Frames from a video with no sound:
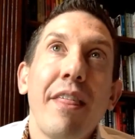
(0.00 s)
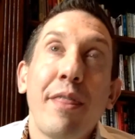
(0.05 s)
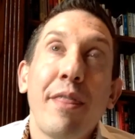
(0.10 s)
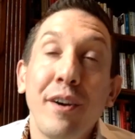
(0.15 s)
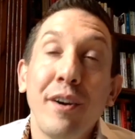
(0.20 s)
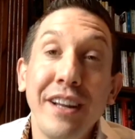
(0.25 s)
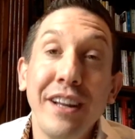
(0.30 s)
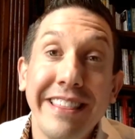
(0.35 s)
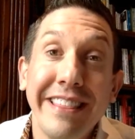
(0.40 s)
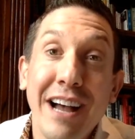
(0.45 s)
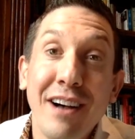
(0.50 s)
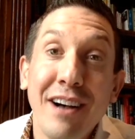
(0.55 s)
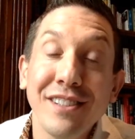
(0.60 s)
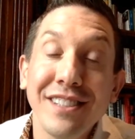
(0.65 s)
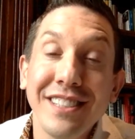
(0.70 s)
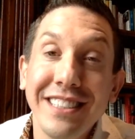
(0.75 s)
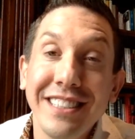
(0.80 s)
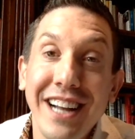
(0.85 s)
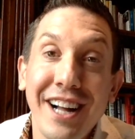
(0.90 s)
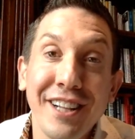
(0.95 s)

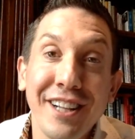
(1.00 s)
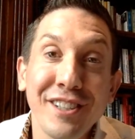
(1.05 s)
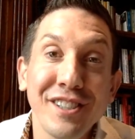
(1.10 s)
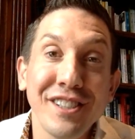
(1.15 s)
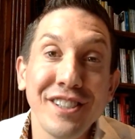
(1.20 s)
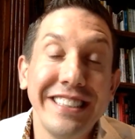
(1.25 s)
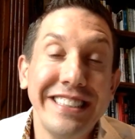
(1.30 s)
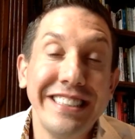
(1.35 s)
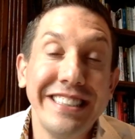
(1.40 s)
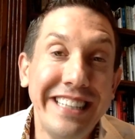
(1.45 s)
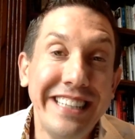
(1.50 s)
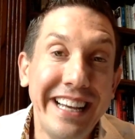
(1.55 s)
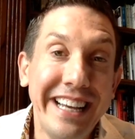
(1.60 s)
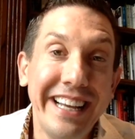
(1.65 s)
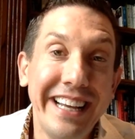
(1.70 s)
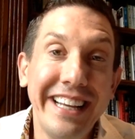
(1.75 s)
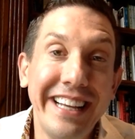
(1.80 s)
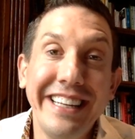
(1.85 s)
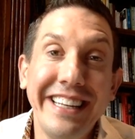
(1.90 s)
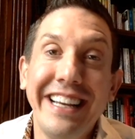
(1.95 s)
$30,000 in
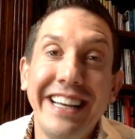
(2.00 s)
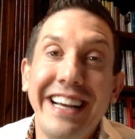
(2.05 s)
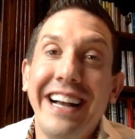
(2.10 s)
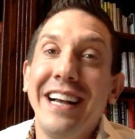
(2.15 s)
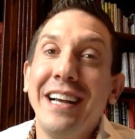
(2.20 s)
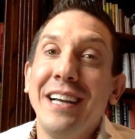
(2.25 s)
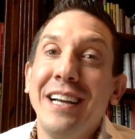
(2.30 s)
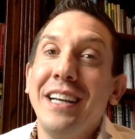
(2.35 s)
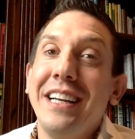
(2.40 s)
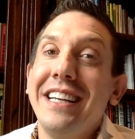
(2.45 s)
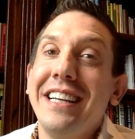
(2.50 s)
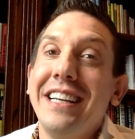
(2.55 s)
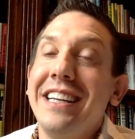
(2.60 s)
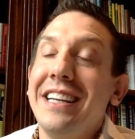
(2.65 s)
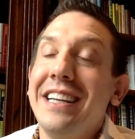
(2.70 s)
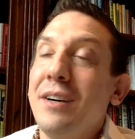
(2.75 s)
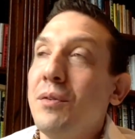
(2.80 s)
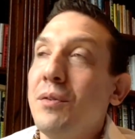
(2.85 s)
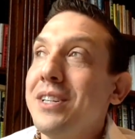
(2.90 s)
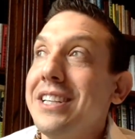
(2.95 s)
debt.
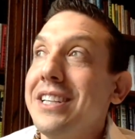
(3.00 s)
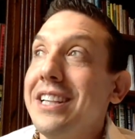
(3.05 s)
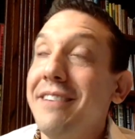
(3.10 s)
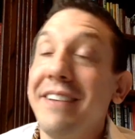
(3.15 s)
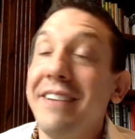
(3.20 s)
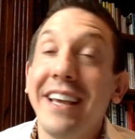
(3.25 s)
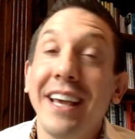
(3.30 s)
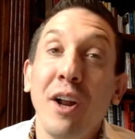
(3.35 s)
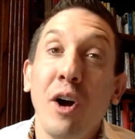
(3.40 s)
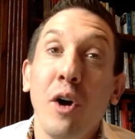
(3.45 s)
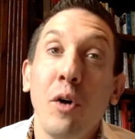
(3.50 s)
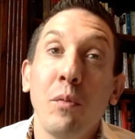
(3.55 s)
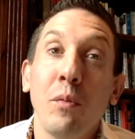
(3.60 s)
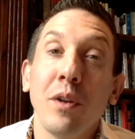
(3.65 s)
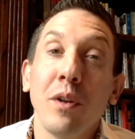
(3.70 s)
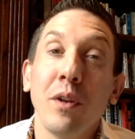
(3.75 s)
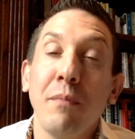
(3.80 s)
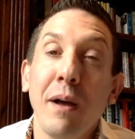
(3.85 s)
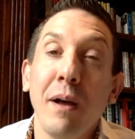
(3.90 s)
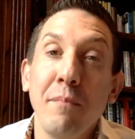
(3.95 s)
I was living at home
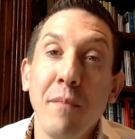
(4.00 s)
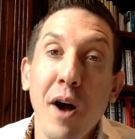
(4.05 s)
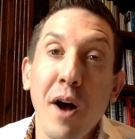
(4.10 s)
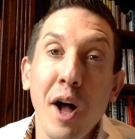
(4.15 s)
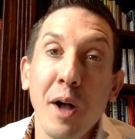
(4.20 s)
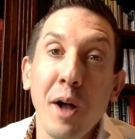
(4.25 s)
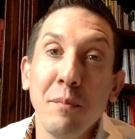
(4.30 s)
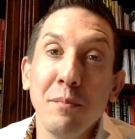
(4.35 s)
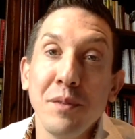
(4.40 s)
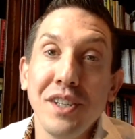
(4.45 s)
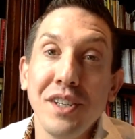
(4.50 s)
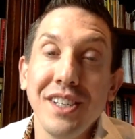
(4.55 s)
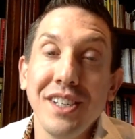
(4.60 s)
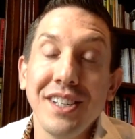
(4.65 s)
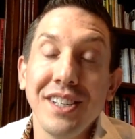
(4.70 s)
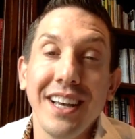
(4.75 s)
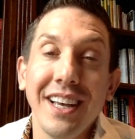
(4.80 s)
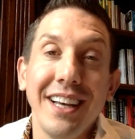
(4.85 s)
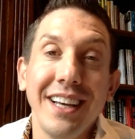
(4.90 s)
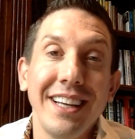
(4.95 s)
with my mom. She
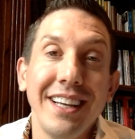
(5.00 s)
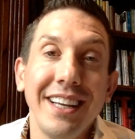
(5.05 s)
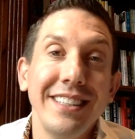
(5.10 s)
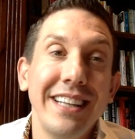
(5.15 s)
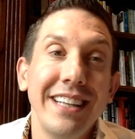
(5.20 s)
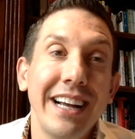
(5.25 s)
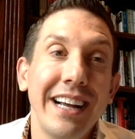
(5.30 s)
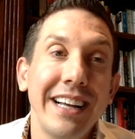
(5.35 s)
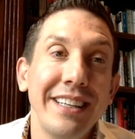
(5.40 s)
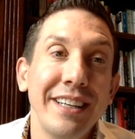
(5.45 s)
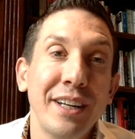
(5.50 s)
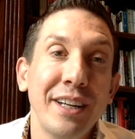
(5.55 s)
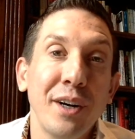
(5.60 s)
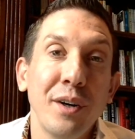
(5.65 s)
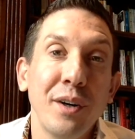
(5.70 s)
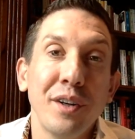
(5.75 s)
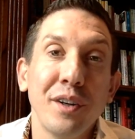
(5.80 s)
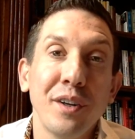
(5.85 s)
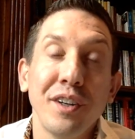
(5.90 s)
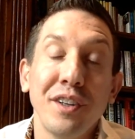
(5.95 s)
said, uh, you know,
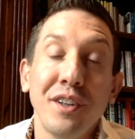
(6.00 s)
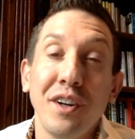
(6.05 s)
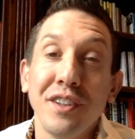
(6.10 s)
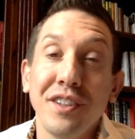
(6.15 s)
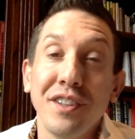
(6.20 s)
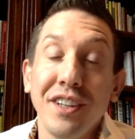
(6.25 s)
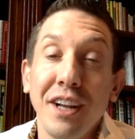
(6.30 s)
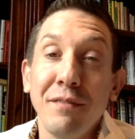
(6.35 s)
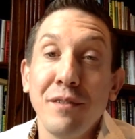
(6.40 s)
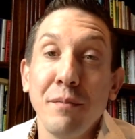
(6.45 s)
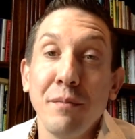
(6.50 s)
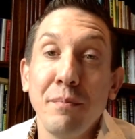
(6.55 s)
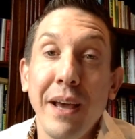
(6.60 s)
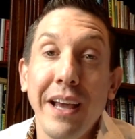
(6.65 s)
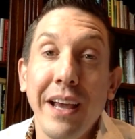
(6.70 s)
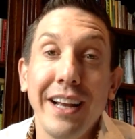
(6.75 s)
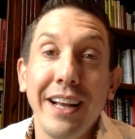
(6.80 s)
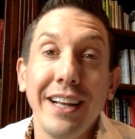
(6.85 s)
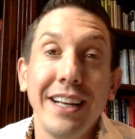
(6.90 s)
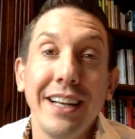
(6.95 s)
you're adult enough to
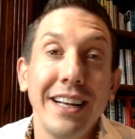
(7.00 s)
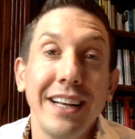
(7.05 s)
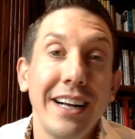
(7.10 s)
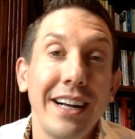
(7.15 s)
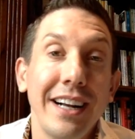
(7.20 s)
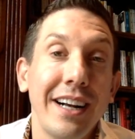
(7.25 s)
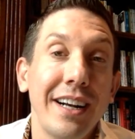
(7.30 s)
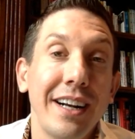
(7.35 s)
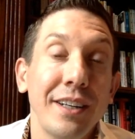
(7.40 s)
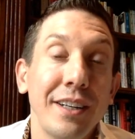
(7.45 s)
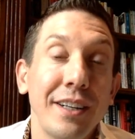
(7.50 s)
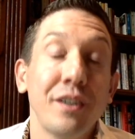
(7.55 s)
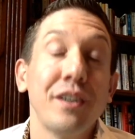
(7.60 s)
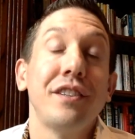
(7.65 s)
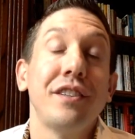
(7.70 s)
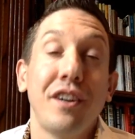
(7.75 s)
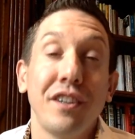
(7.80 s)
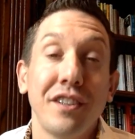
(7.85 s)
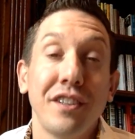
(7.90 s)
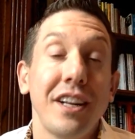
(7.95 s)
pay, uh, you're
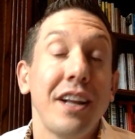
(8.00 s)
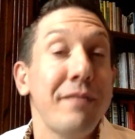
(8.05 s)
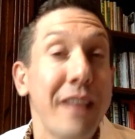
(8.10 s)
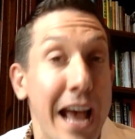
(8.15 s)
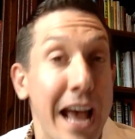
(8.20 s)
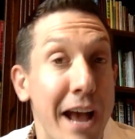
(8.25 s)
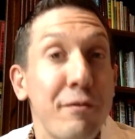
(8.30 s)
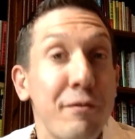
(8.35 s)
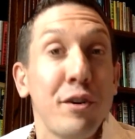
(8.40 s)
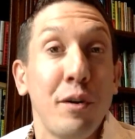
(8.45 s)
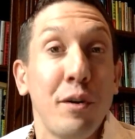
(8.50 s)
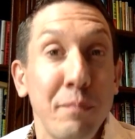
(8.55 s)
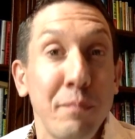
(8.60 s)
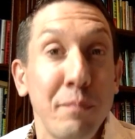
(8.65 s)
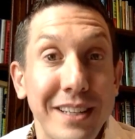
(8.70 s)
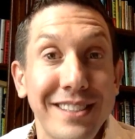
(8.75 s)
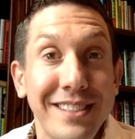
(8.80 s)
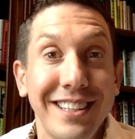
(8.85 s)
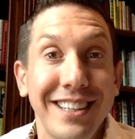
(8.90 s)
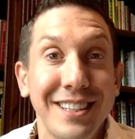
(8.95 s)
adult enough to have your own
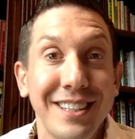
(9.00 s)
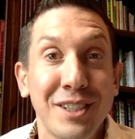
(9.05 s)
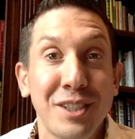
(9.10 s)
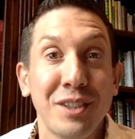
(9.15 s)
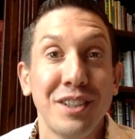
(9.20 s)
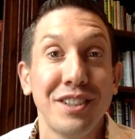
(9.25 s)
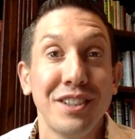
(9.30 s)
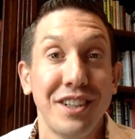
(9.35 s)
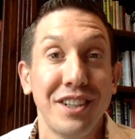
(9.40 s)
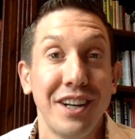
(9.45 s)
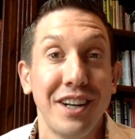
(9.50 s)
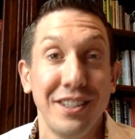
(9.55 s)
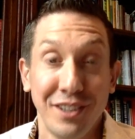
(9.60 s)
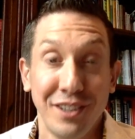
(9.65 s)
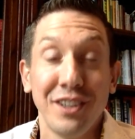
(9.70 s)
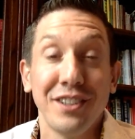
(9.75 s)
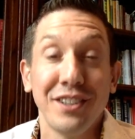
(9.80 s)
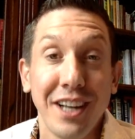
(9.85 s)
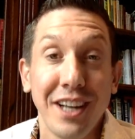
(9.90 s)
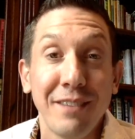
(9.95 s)
business, you're
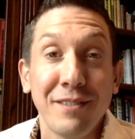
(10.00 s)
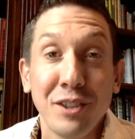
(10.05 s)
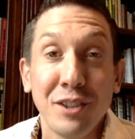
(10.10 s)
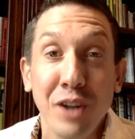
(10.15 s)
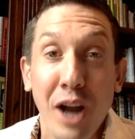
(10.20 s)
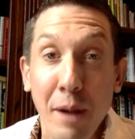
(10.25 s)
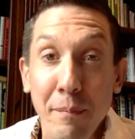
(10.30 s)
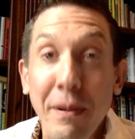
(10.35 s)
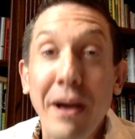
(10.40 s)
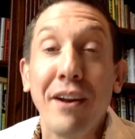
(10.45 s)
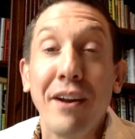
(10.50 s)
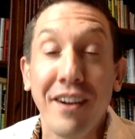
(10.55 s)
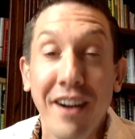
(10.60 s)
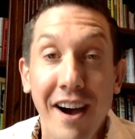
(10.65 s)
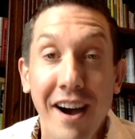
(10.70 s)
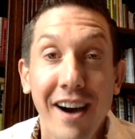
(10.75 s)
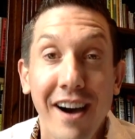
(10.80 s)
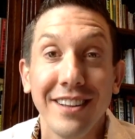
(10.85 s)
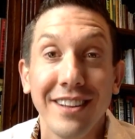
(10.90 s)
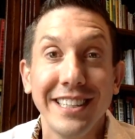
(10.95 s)
adult enough to drop out of
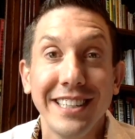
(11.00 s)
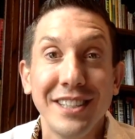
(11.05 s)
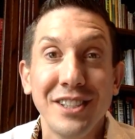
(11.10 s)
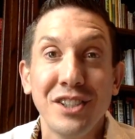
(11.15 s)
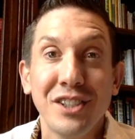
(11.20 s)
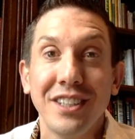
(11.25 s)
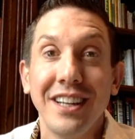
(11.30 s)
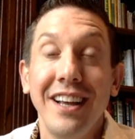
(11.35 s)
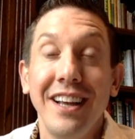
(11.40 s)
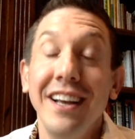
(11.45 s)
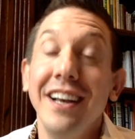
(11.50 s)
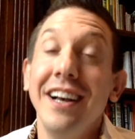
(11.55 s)
college, and